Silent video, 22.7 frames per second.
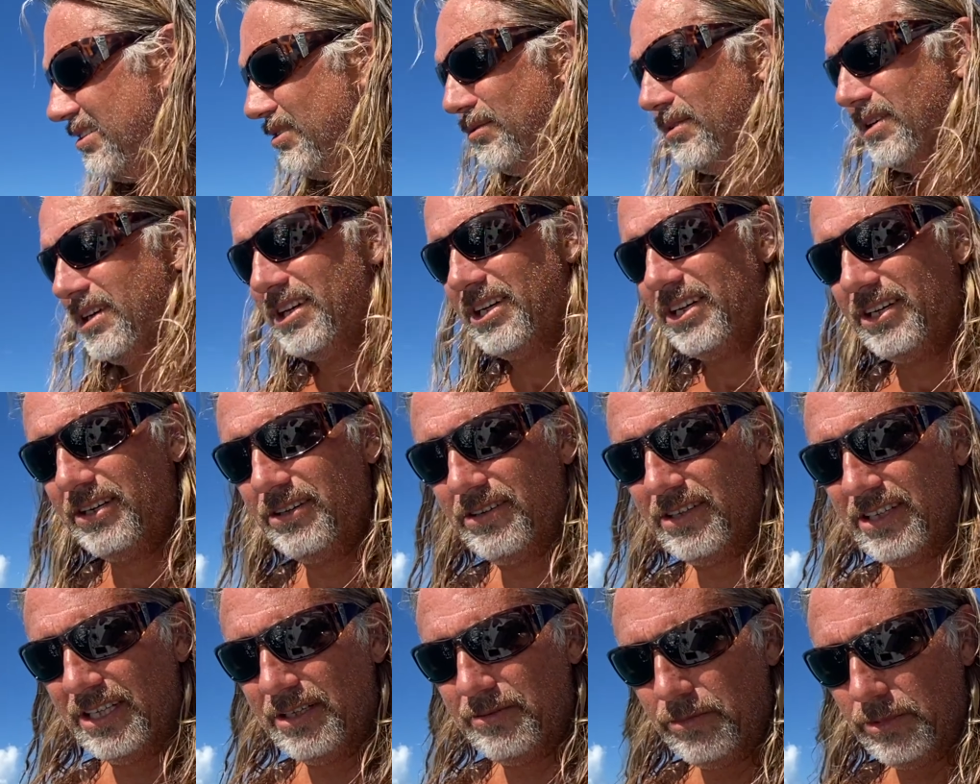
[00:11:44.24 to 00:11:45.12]
We're gonna
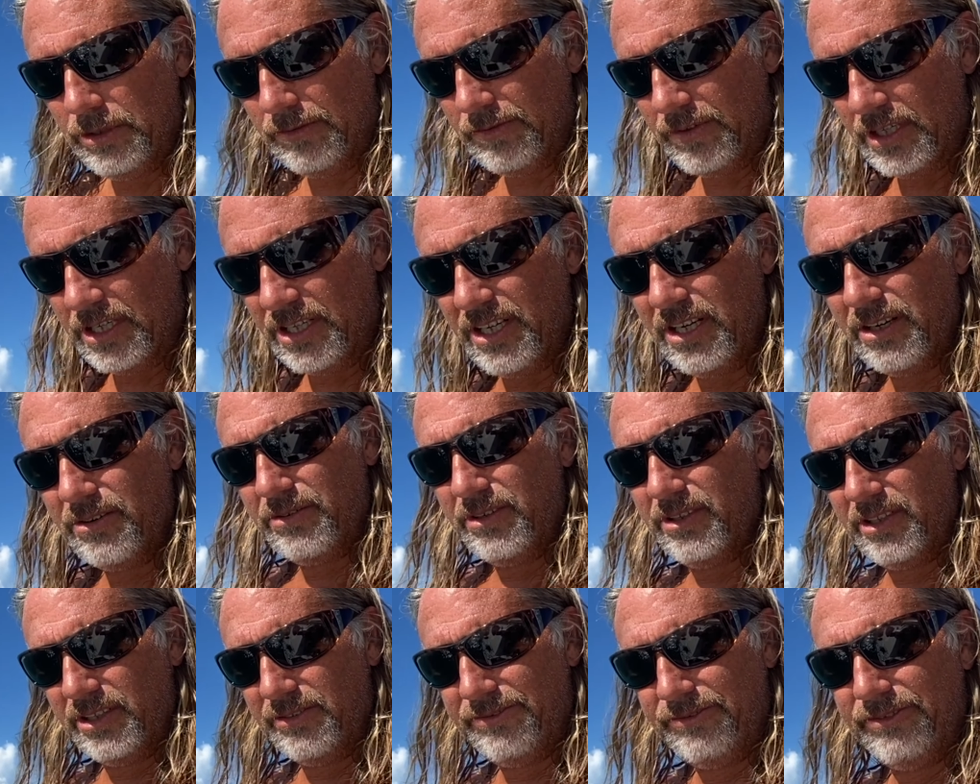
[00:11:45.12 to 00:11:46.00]
go ahead and move on. Not
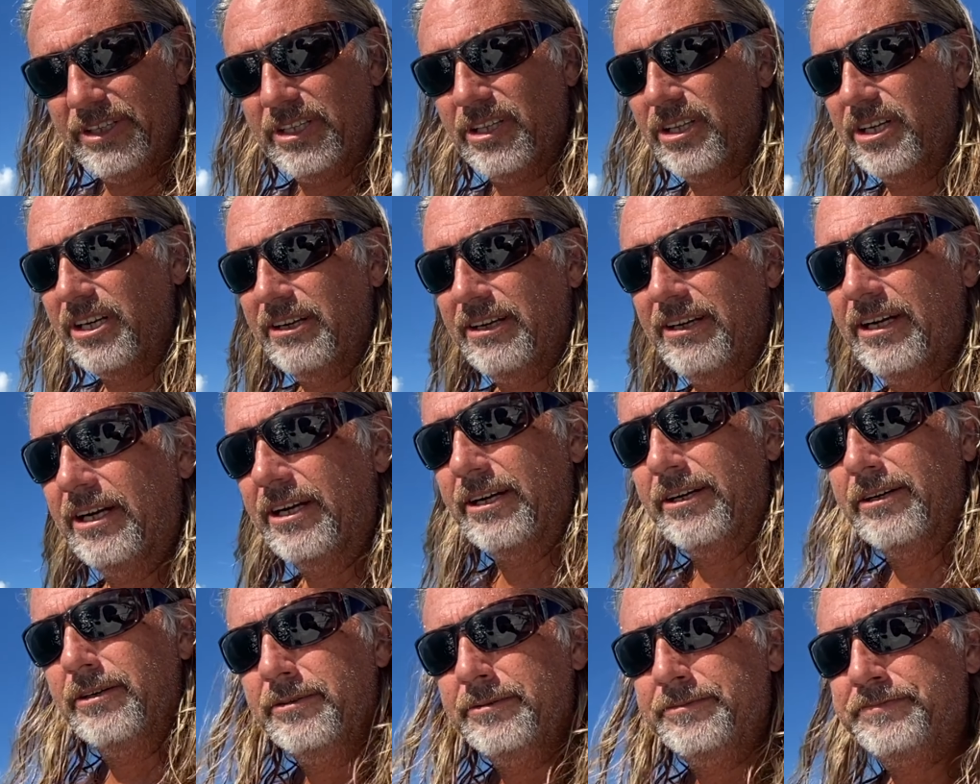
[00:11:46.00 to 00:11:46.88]
really feeling it
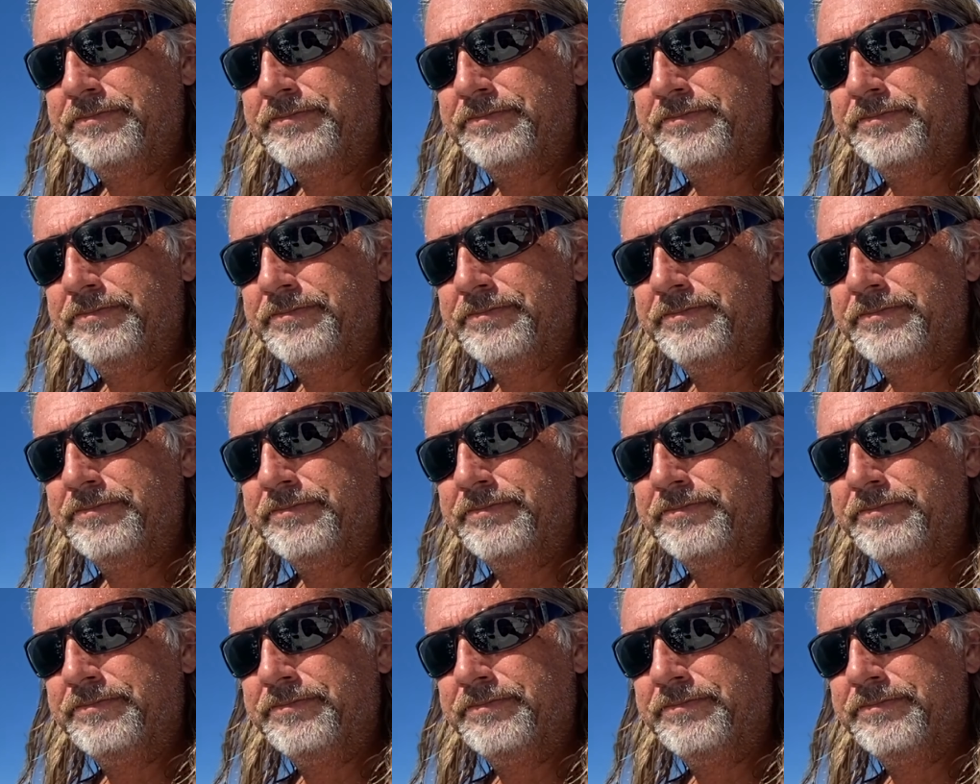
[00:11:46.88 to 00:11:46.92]
here.